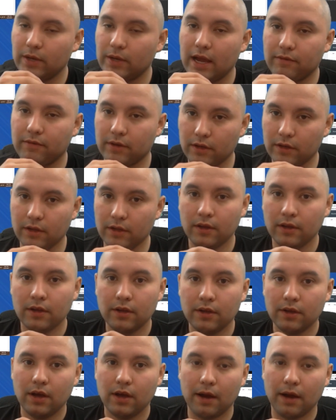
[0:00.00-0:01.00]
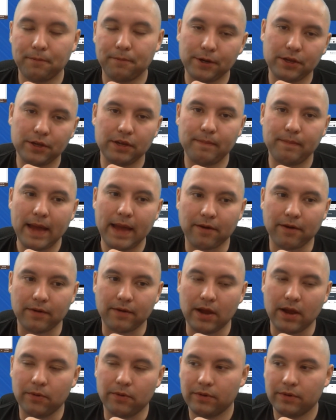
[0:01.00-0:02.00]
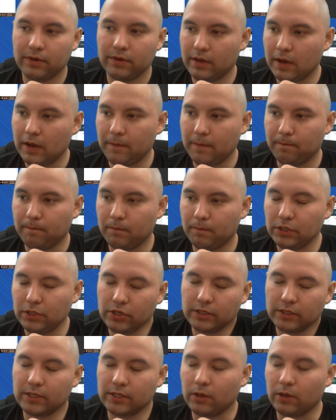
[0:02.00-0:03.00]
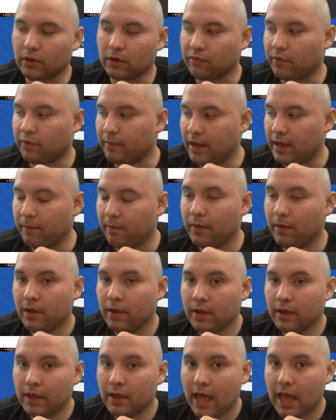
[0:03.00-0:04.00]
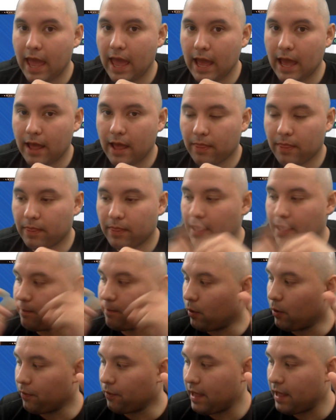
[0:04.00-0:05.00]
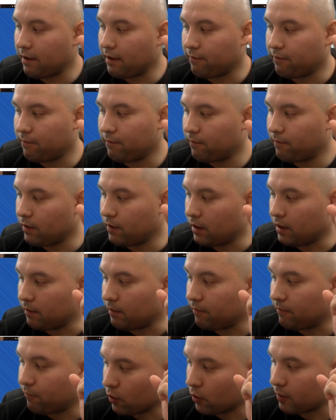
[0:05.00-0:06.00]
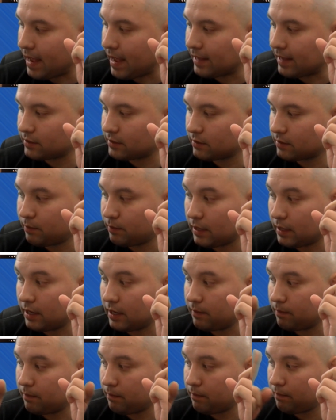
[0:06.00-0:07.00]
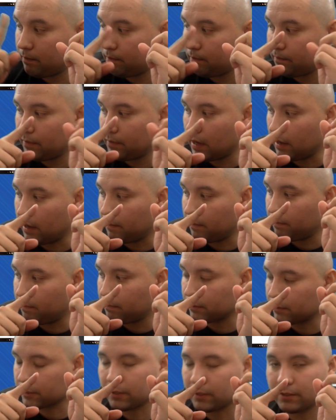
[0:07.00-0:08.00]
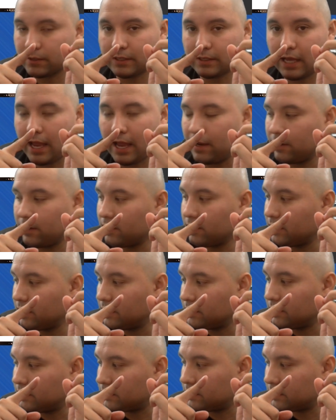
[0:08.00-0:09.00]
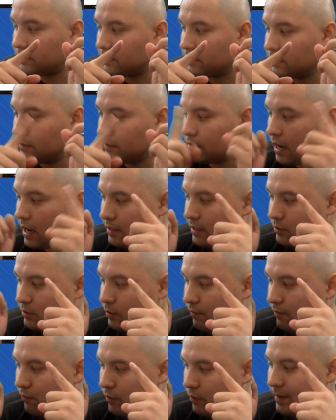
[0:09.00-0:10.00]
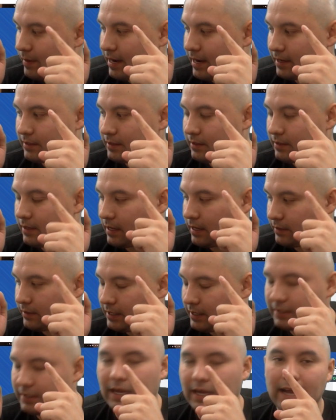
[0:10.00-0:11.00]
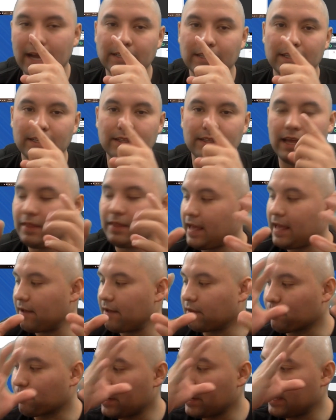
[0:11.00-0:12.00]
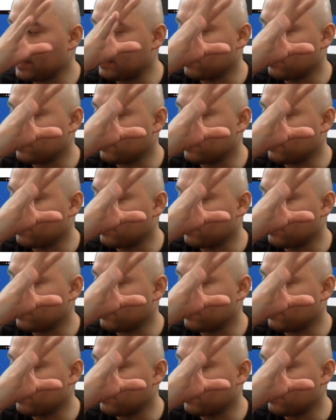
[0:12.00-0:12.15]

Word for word: you have a pretty good background, but you can still learn from them. And they both have formats, but Pluralsight is not as well formatted as these guys, and they had to bring